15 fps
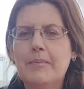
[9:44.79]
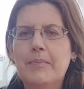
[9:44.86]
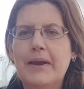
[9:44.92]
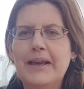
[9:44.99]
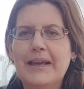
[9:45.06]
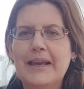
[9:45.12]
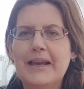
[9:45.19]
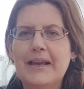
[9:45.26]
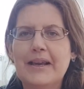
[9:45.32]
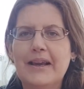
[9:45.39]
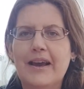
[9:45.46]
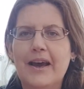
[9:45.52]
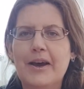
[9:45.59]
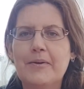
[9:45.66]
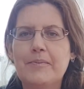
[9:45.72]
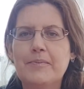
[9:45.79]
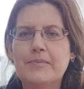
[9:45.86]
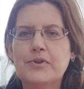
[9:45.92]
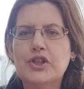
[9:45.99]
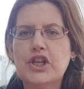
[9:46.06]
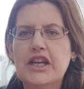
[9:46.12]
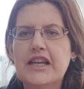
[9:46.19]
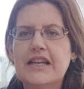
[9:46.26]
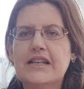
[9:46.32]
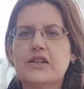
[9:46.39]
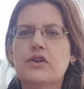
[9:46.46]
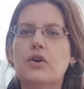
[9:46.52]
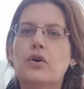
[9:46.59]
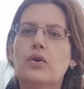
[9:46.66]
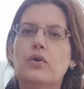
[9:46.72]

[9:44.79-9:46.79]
baking um, sheet